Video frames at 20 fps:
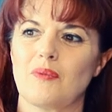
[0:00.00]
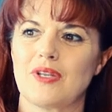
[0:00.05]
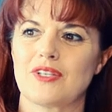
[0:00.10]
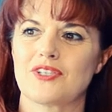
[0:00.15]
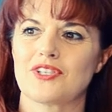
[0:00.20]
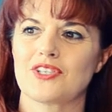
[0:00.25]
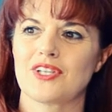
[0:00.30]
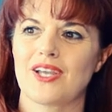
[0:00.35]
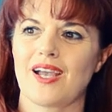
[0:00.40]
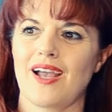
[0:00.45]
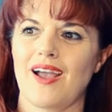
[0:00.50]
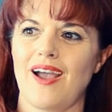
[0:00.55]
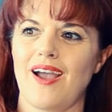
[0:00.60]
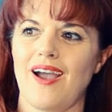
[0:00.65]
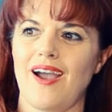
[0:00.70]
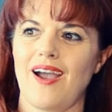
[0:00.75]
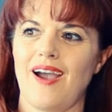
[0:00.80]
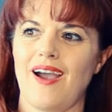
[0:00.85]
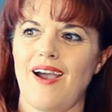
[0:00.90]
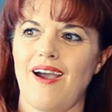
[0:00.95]
which
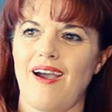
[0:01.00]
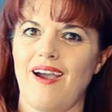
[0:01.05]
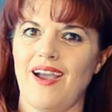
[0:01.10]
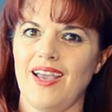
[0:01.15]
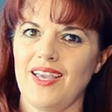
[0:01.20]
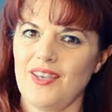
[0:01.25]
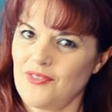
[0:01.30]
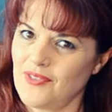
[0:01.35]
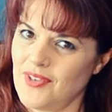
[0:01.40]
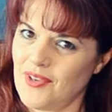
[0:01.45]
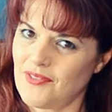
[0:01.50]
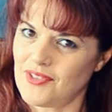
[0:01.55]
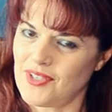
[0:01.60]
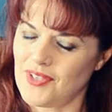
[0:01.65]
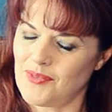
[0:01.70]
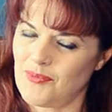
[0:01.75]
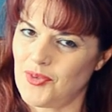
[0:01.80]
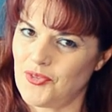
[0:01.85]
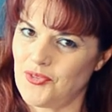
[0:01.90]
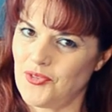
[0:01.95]
I have never
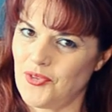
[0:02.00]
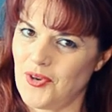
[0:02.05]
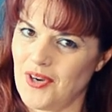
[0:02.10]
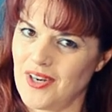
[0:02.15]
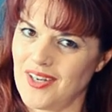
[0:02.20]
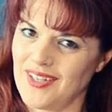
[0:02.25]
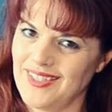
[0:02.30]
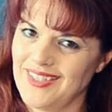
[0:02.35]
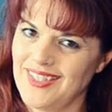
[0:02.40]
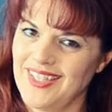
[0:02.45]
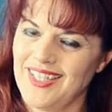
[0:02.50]
done before.